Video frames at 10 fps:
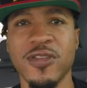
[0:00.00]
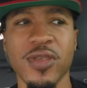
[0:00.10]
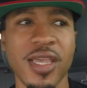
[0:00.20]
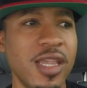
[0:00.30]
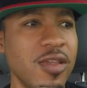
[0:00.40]
So
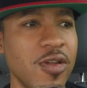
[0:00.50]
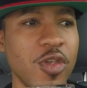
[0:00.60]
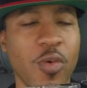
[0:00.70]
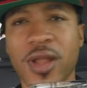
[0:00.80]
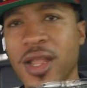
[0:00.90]
yeah,
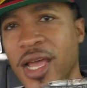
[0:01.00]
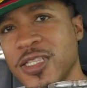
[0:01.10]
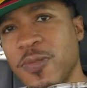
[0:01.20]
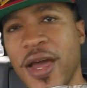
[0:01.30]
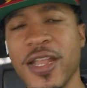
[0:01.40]
you want a
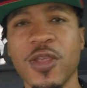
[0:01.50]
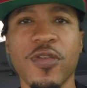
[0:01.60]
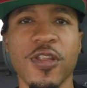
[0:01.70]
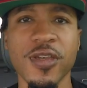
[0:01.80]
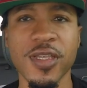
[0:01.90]
nice body, you
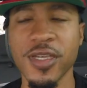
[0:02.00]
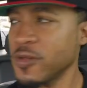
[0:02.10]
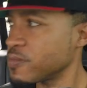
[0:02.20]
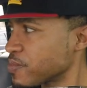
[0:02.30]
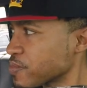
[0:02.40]
want to look good,